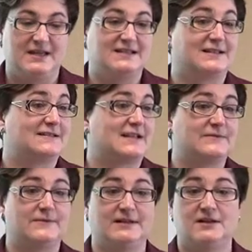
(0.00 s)
being
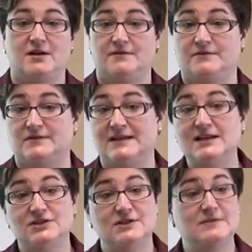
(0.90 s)
successful in
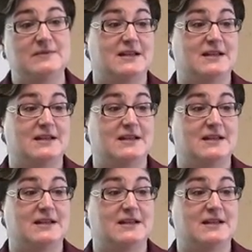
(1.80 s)
conversation,